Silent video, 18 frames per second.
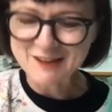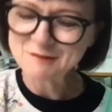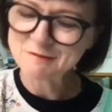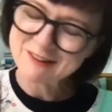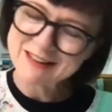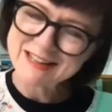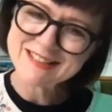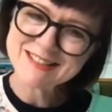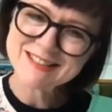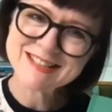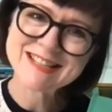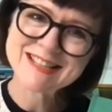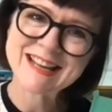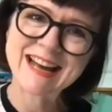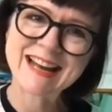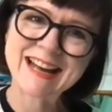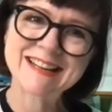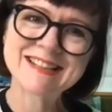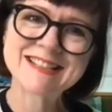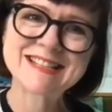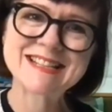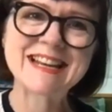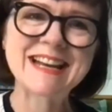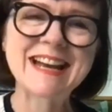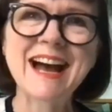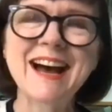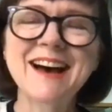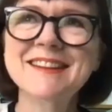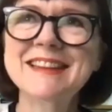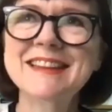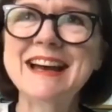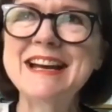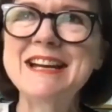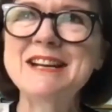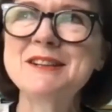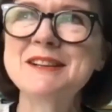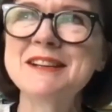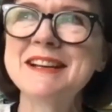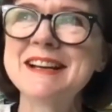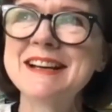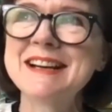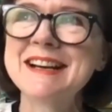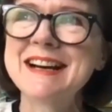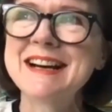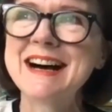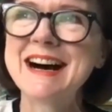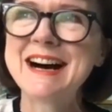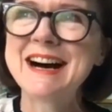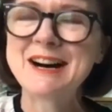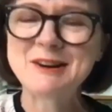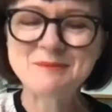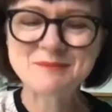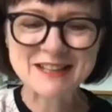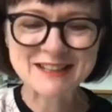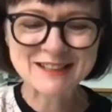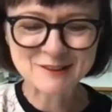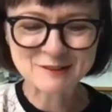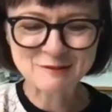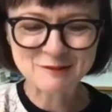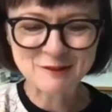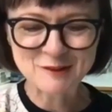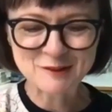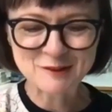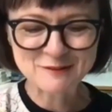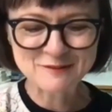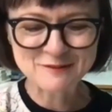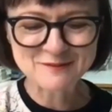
friends and seeing how the little frog